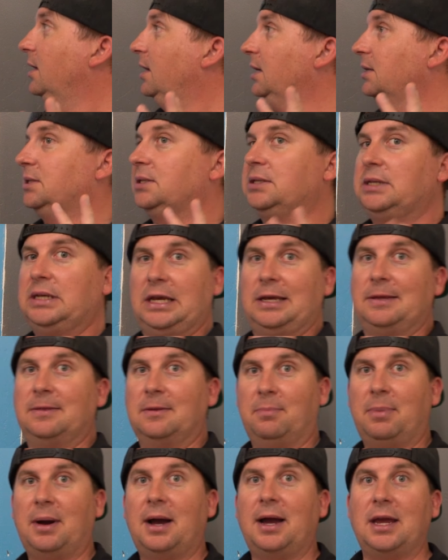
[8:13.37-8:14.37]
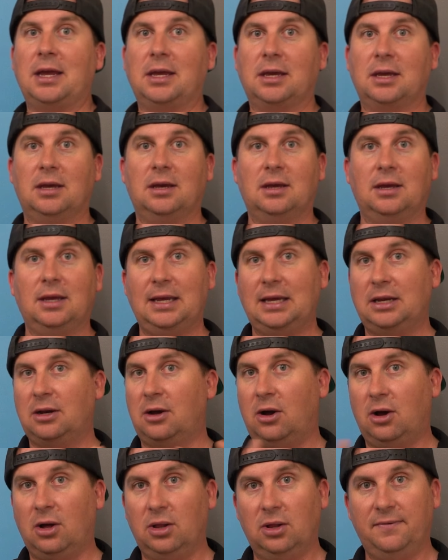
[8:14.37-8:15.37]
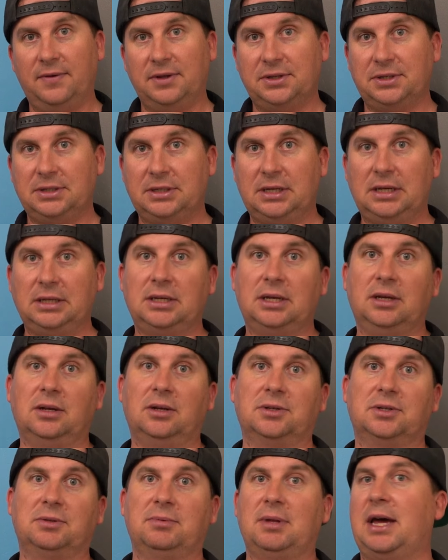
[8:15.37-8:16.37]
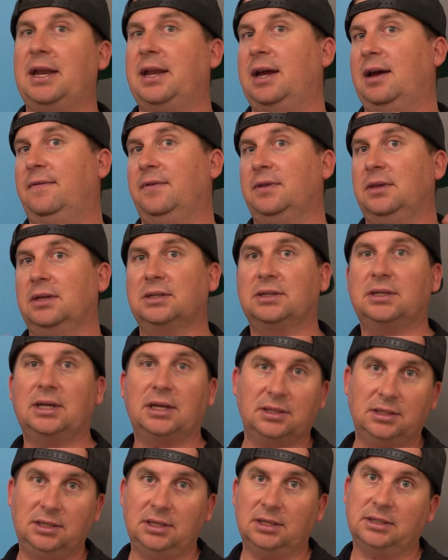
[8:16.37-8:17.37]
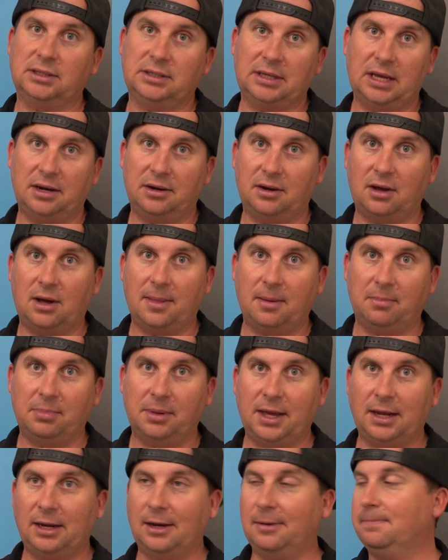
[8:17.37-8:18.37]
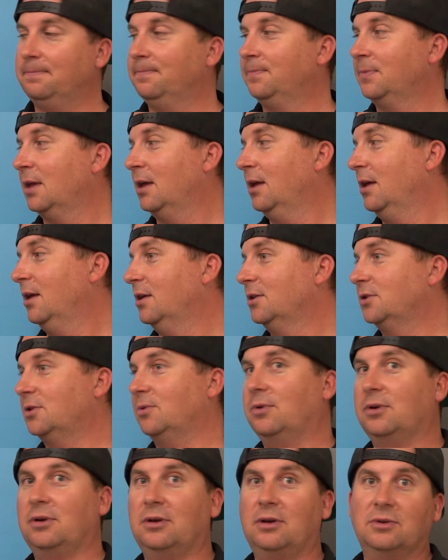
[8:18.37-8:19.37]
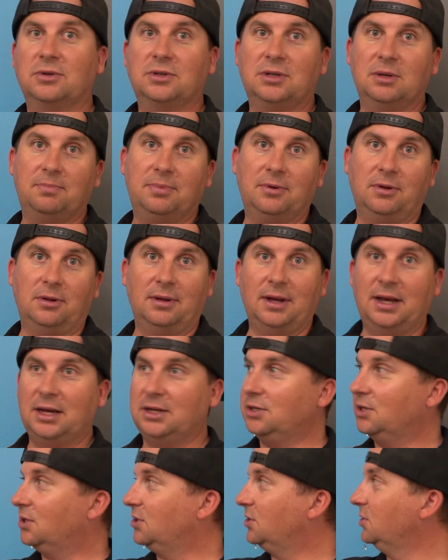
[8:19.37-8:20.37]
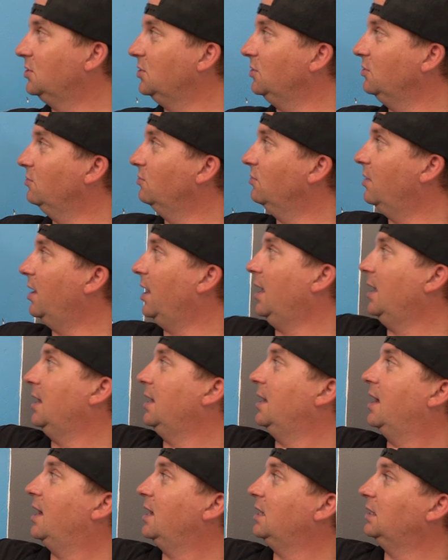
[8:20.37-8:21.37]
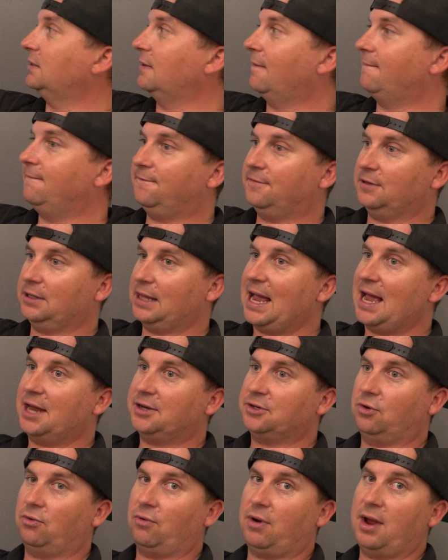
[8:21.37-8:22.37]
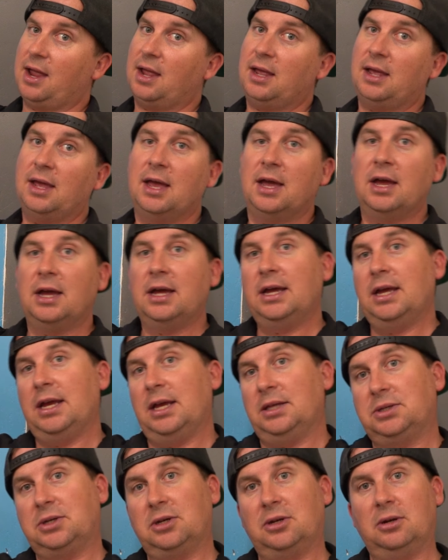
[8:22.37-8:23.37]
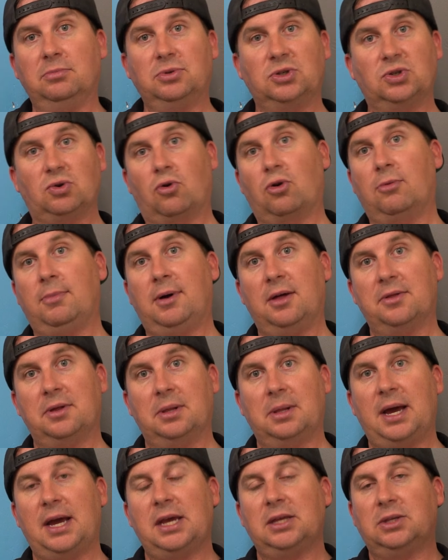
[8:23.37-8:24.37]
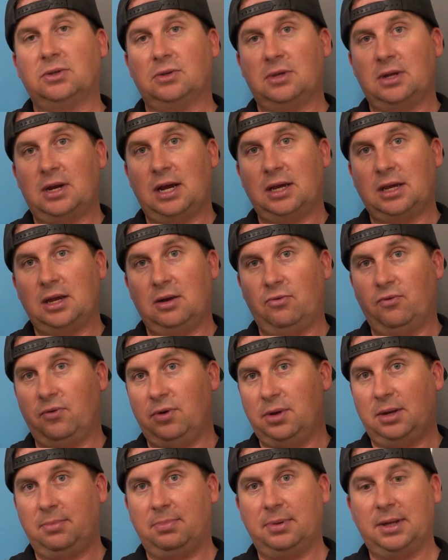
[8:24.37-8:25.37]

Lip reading: is seeing the bike in all of its details, not having the sexiest set on the planet. So we're gonna go simple and just do a nice flat gray. It's gonna absorb all the light so that I can really